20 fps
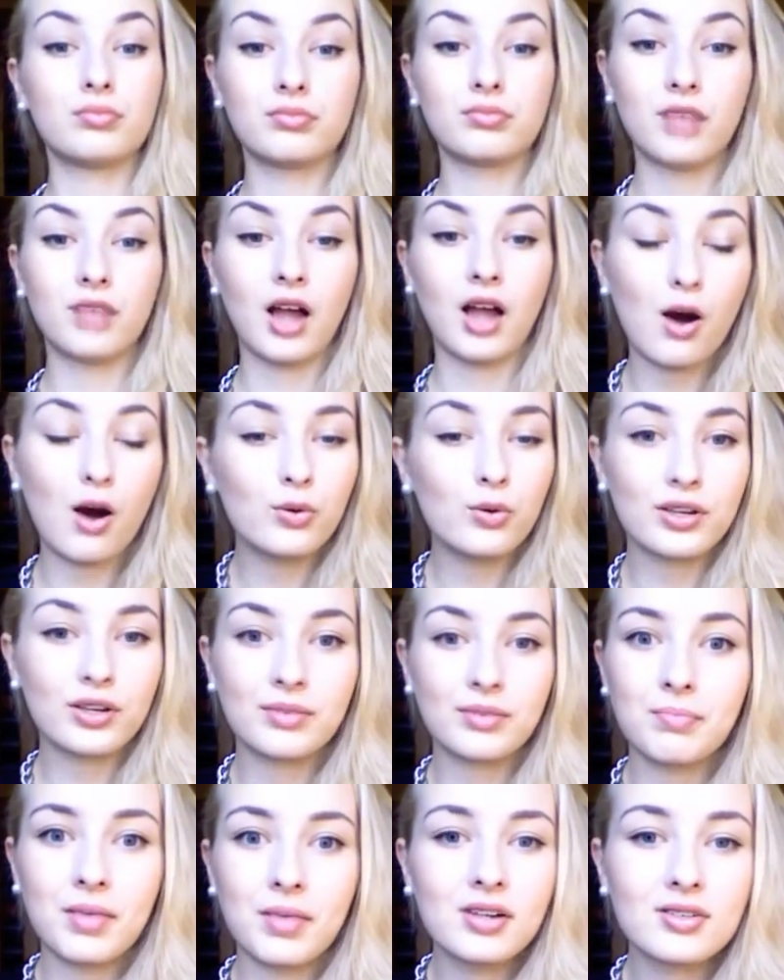how it
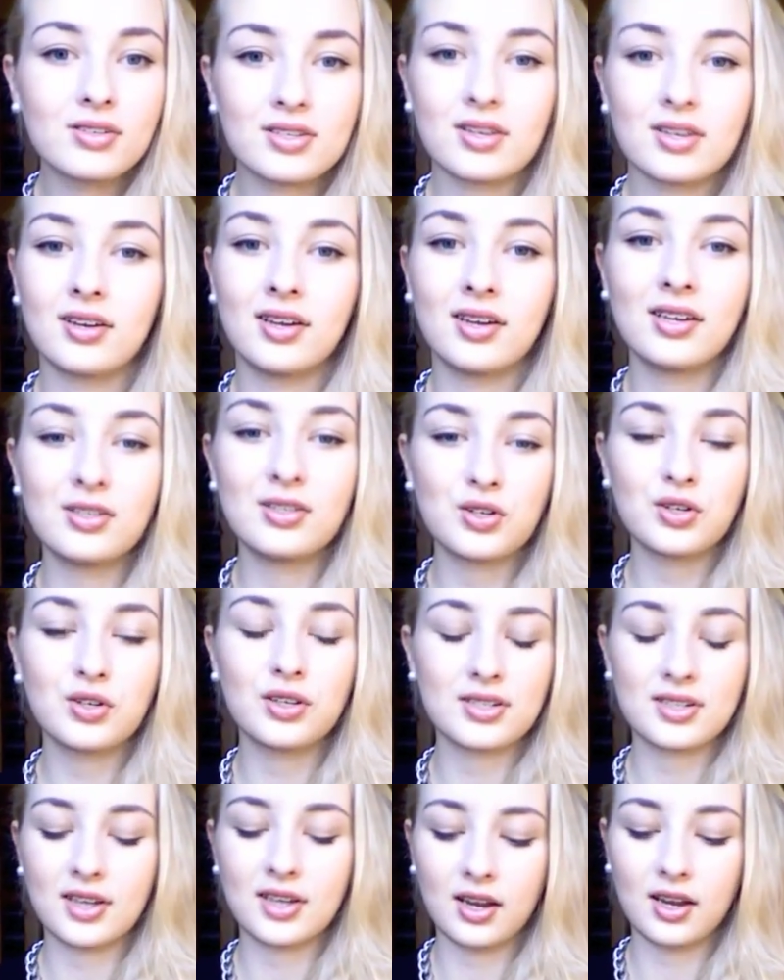melts into the
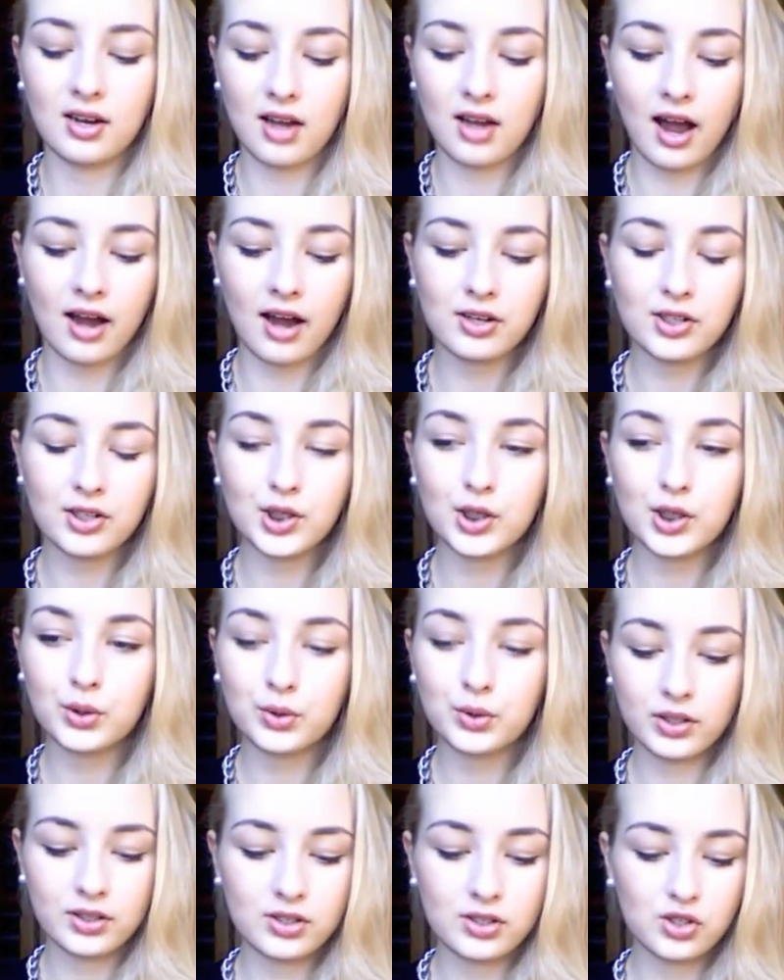skin. I don't know,
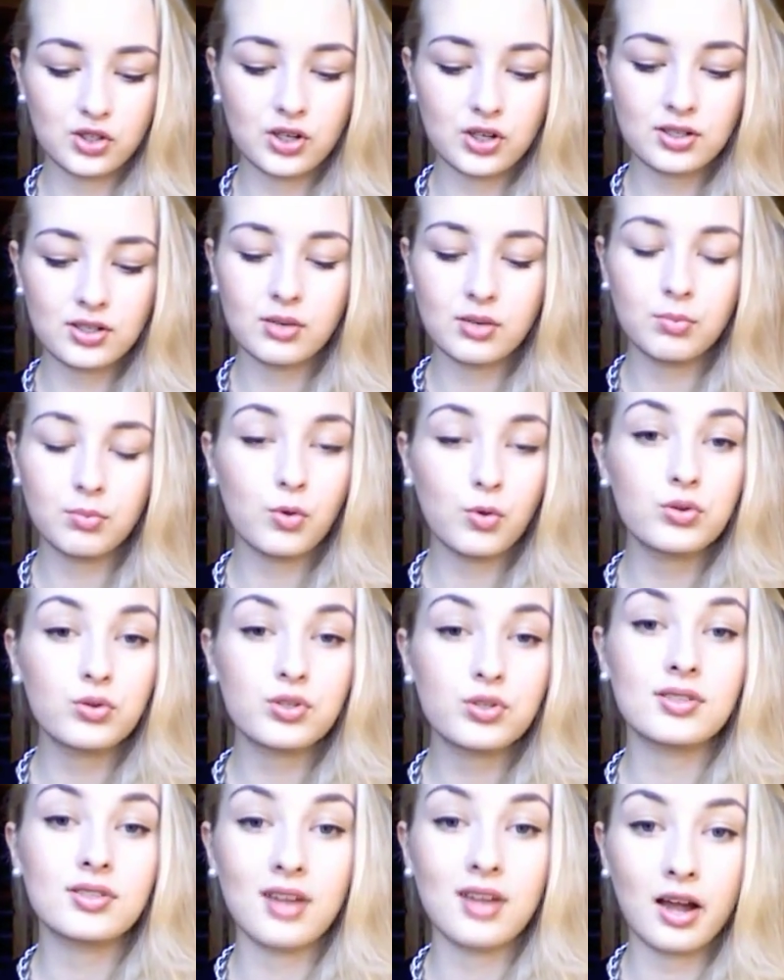it's just the
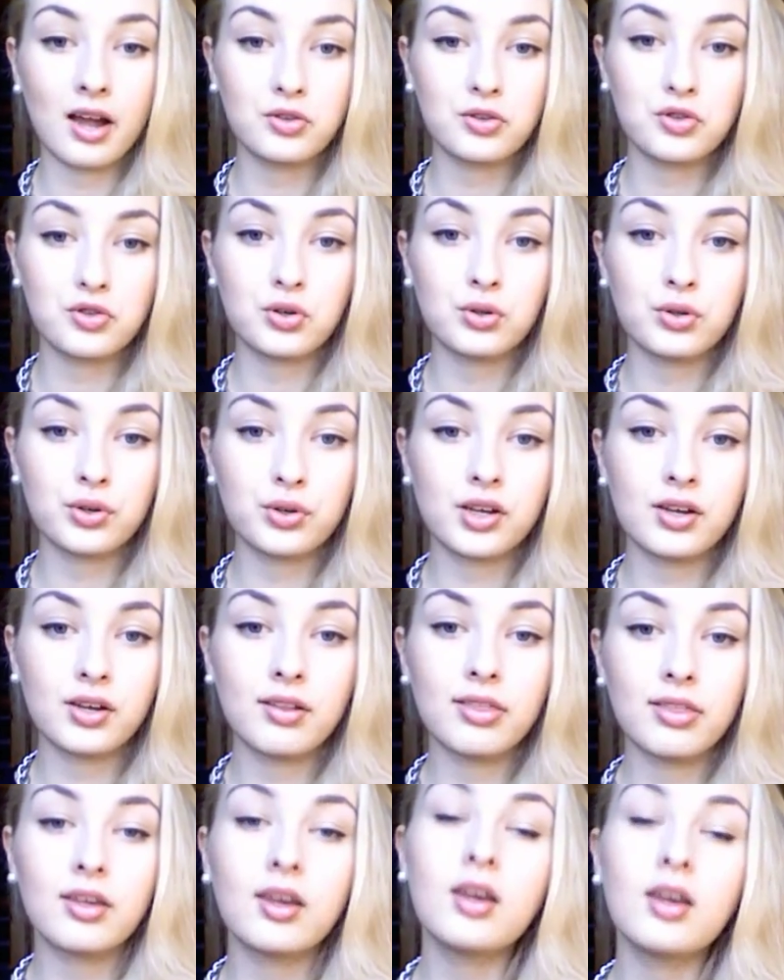most natural looking
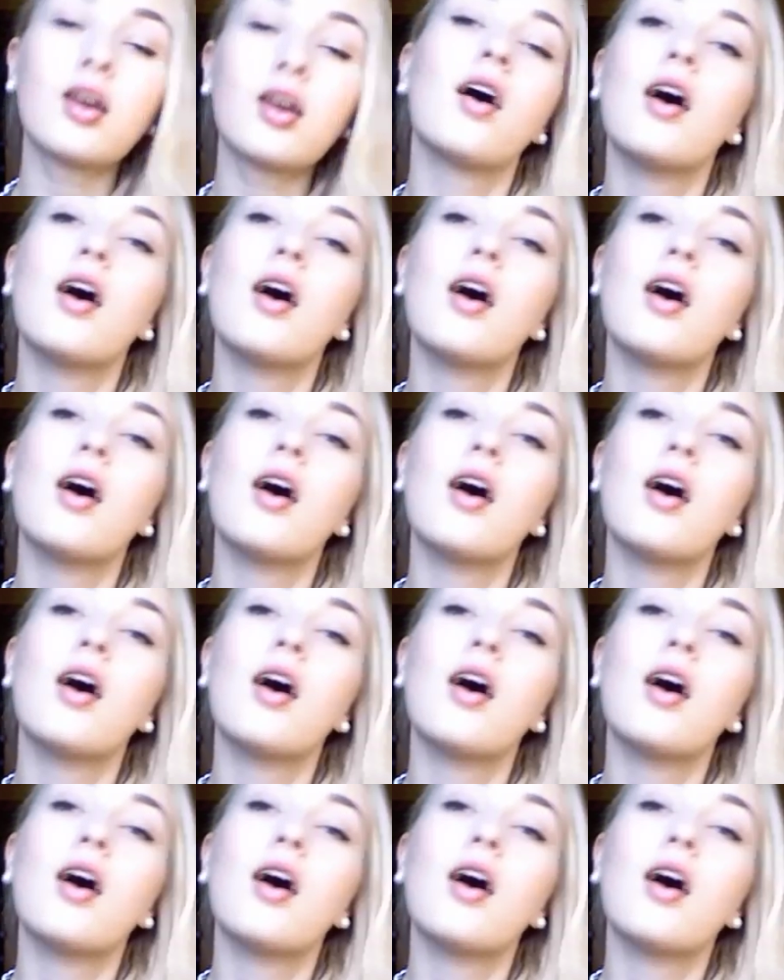thing.